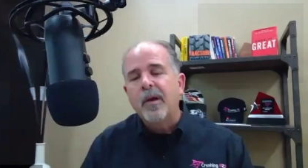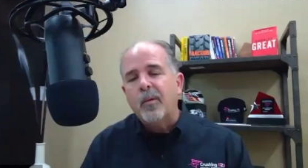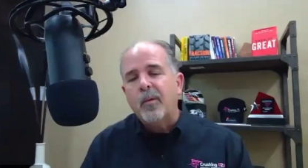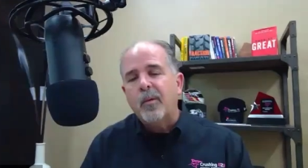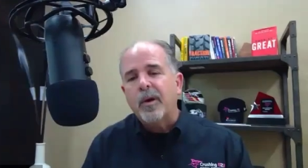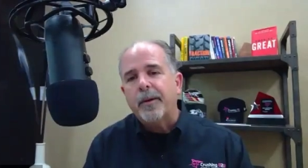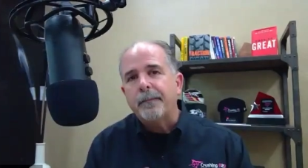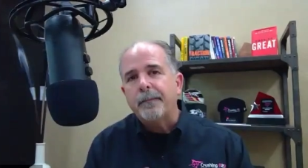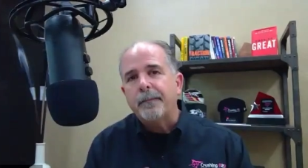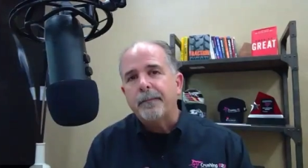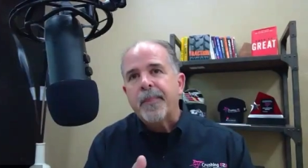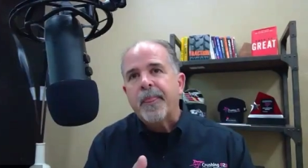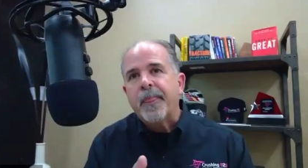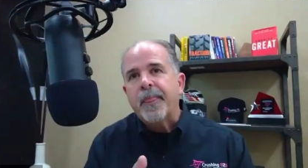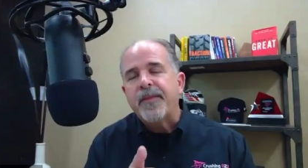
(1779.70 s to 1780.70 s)
where
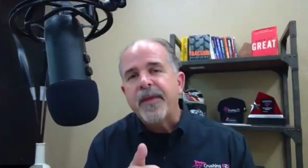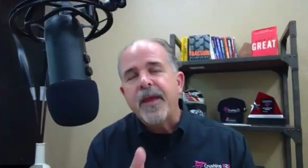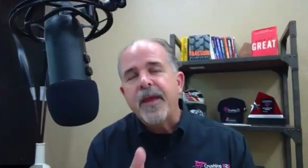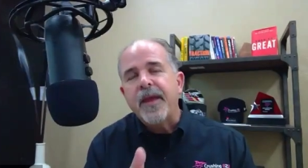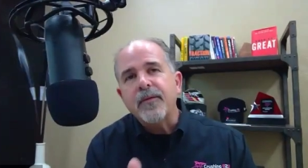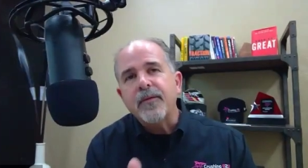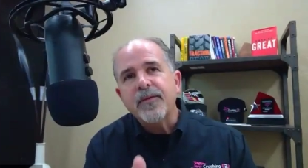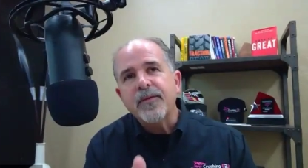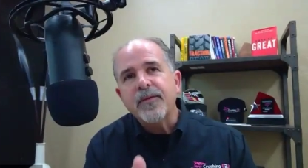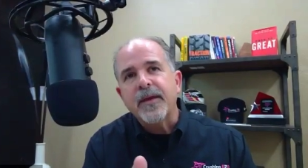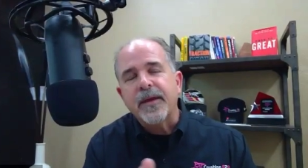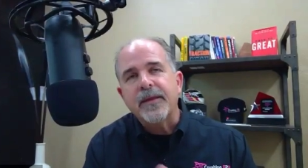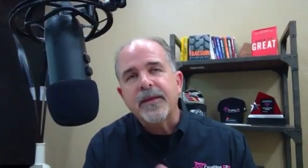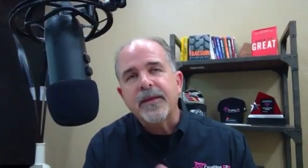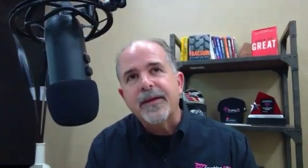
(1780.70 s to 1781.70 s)
The other
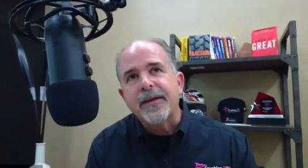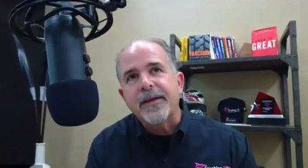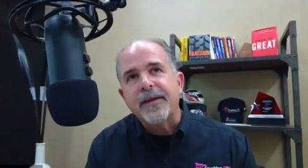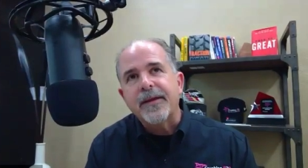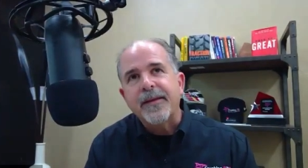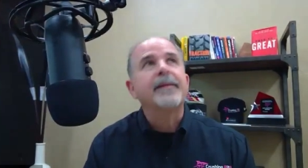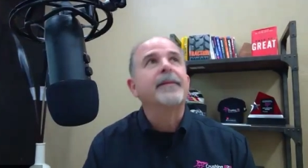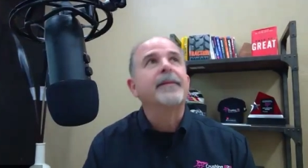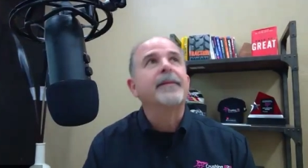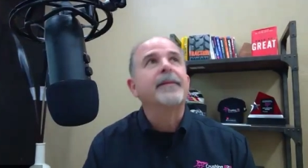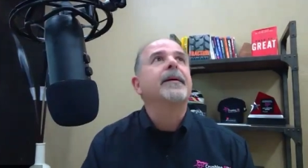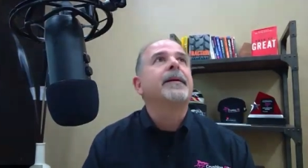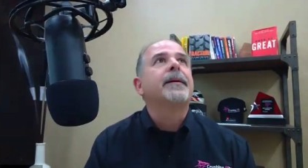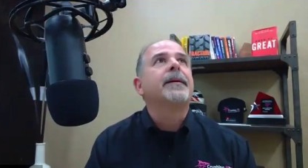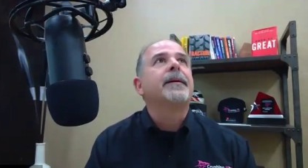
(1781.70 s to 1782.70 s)
thing that, that
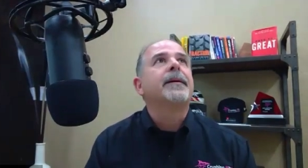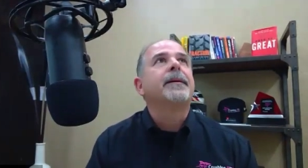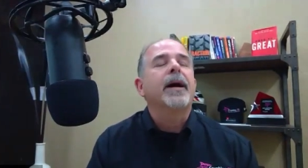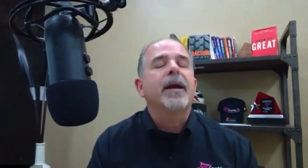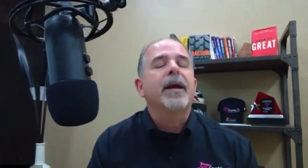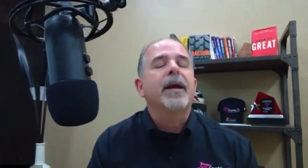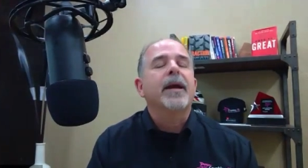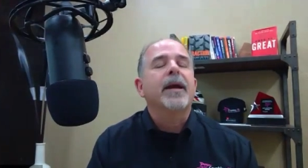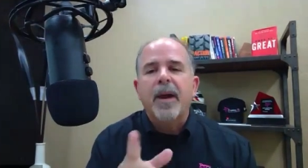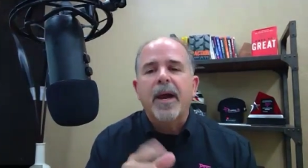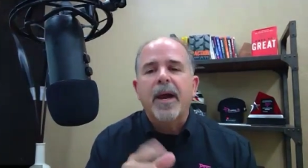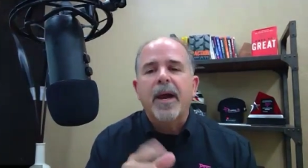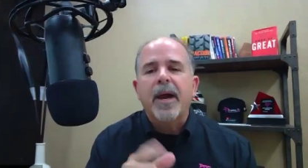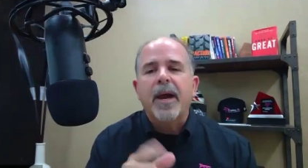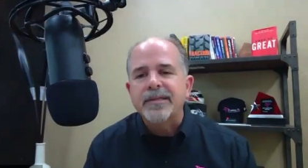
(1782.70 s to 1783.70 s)
uh, I
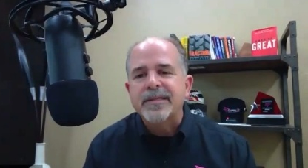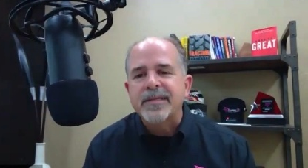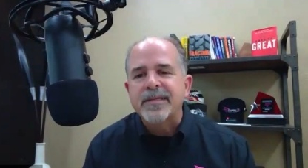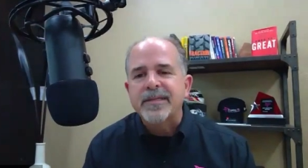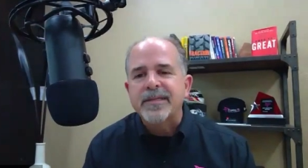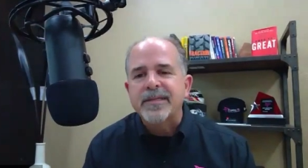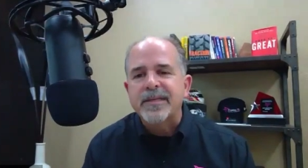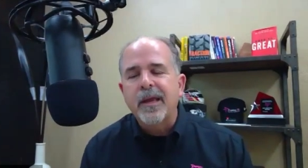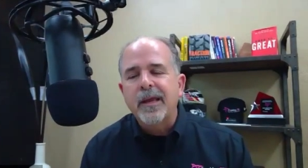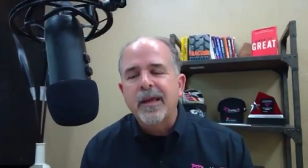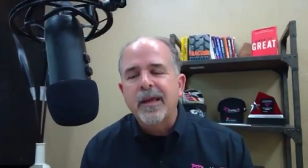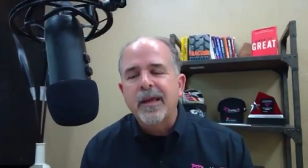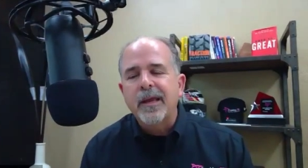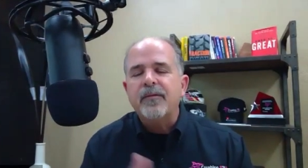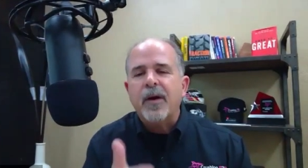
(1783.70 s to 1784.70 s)
come back and
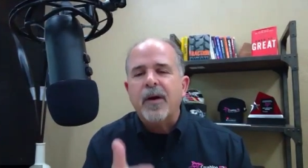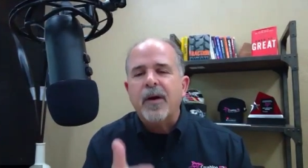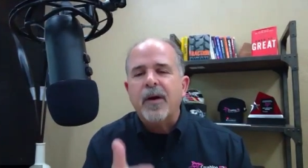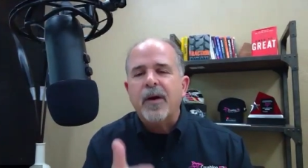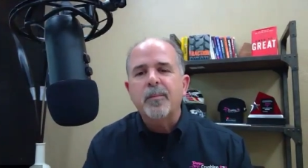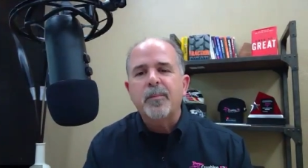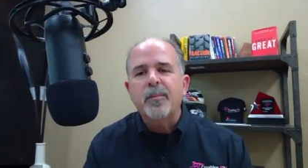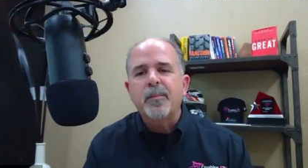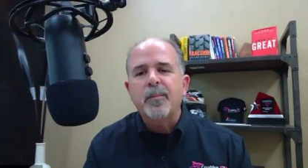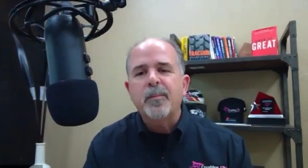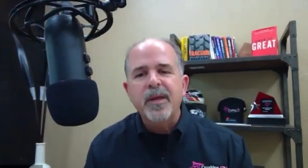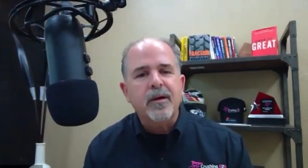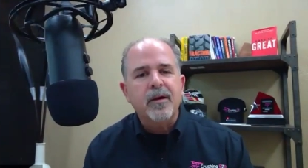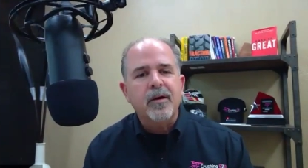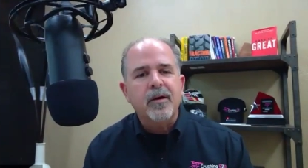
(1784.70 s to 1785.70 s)
say, you know, if I wouldn't have
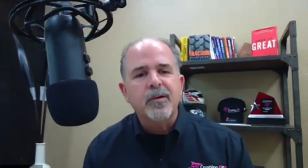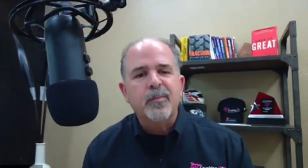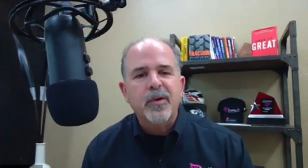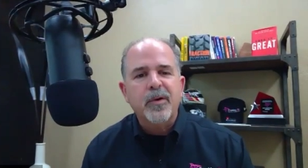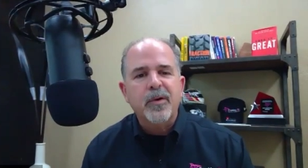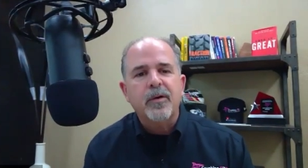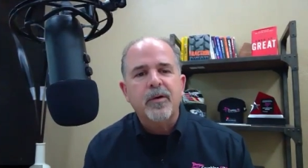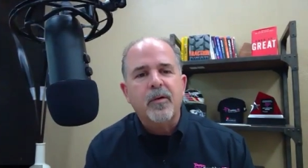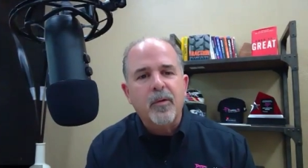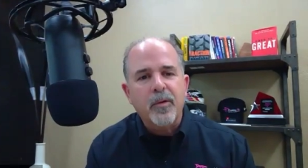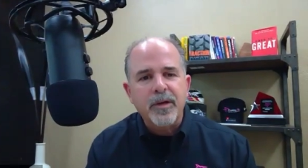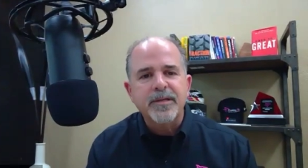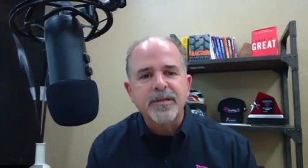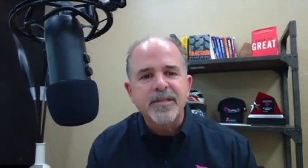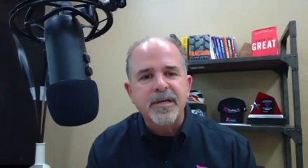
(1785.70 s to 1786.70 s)
been in the
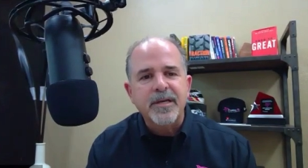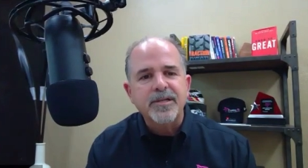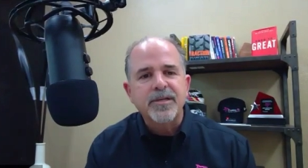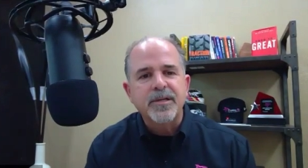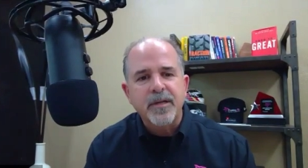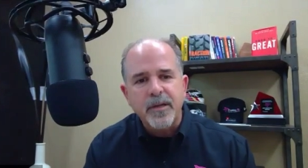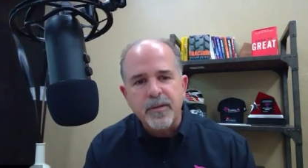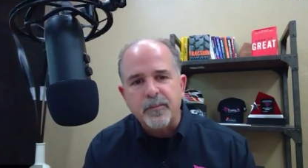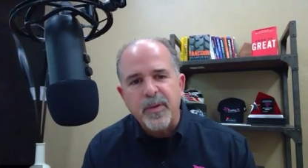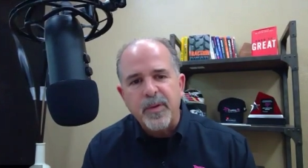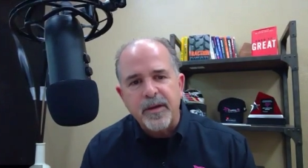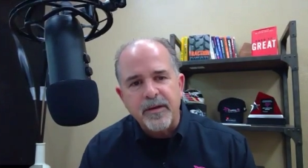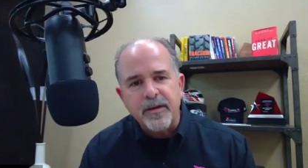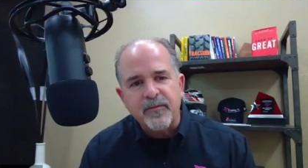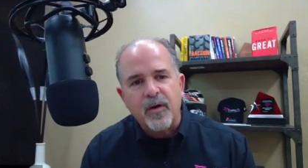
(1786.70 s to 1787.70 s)
Entrepreneur Organization
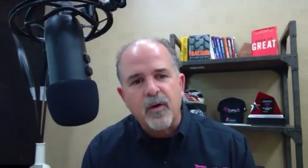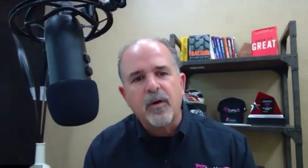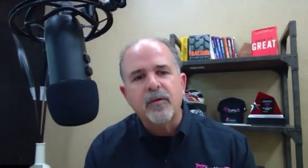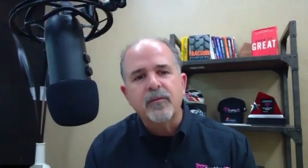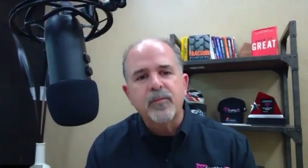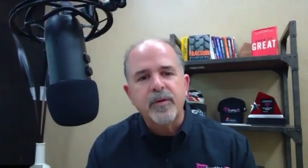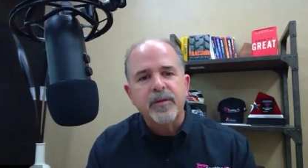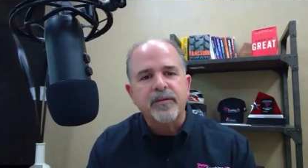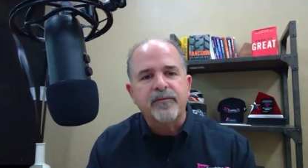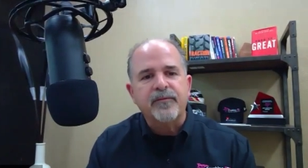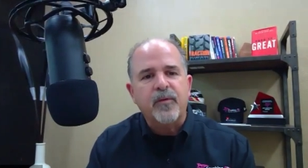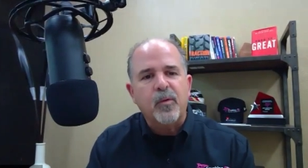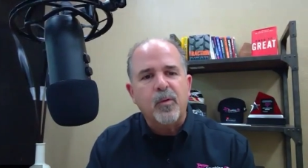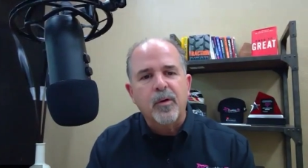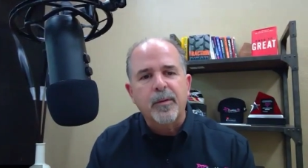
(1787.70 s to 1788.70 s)
and been involved with the
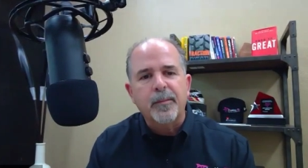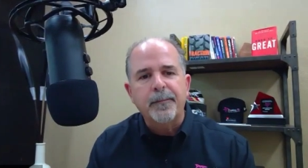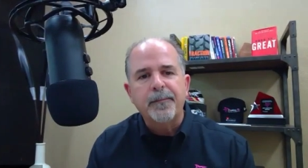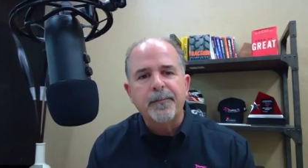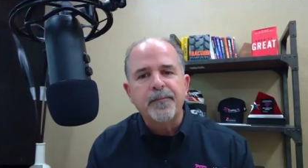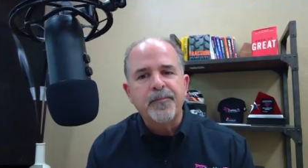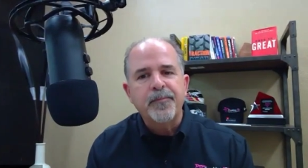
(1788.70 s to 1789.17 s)
forum,